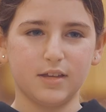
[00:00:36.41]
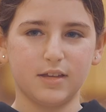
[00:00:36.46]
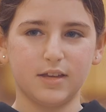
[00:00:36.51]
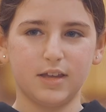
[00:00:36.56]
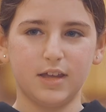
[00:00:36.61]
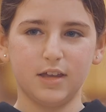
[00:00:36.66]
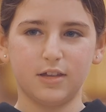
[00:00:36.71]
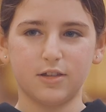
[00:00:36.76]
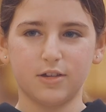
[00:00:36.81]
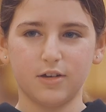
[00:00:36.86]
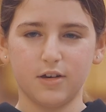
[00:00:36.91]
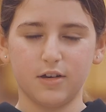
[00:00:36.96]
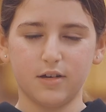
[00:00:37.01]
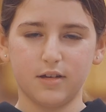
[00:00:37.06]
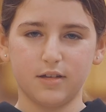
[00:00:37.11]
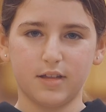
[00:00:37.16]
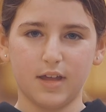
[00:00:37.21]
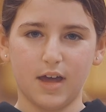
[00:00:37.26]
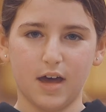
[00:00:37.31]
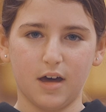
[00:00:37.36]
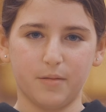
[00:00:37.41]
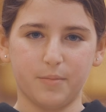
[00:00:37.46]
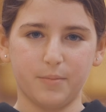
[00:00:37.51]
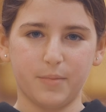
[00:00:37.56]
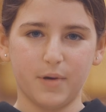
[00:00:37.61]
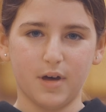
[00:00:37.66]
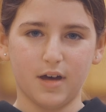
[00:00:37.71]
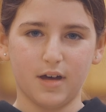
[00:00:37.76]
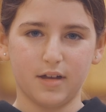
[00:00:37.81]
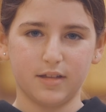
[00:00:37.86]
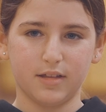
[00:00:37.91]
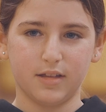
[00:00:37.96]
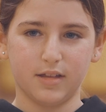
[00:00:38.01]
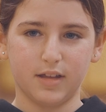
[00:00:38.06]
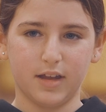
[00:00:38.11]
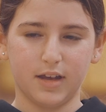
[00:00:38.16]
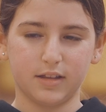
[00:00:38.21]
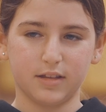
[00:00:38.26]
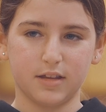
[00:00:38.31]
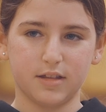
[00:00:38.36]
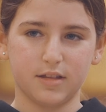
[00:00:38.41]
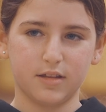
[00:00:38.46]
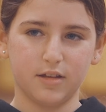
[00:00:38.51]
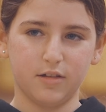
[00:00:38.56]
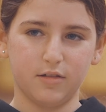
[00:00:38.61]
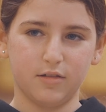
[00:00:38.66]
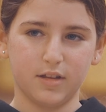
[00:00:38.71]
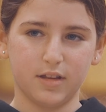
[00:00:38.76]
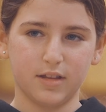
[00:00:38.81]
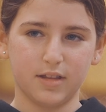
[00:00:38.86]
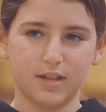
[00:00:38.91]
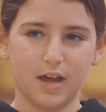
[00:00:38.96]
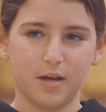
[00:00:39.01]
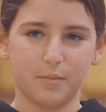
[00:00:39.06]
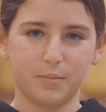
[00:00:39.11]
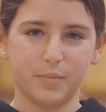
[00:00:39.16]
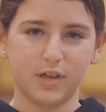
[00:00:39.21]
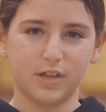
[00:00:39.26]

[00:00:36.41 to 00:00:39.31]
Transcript: The teachers help us and like students help